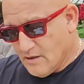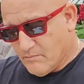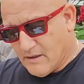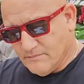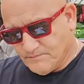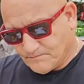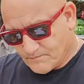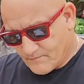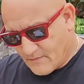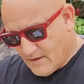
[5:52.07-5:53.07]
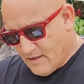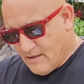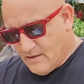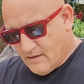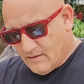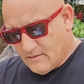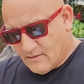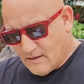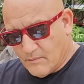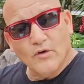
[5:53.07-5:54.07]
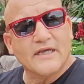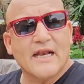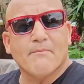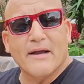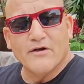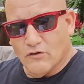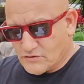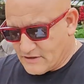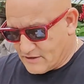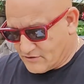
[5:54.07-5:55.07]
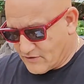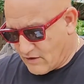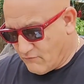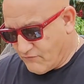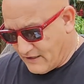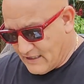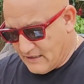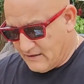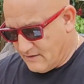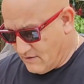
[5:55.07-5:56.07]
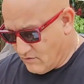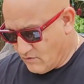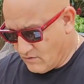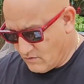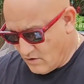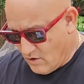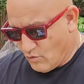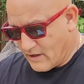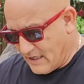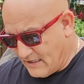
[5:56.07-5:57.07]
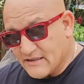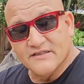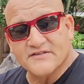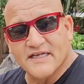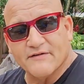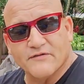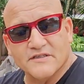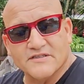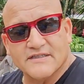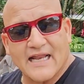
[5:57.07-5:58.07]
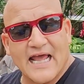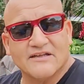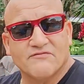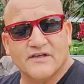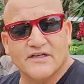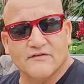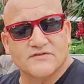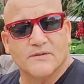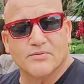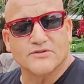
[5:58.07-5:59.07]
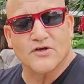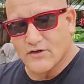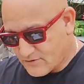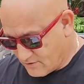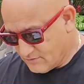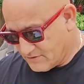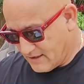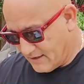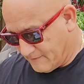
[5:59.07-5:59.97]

But I'm looking at my notes here so I don't forget what I need to say for this last video of Tippler Talk Tuesday.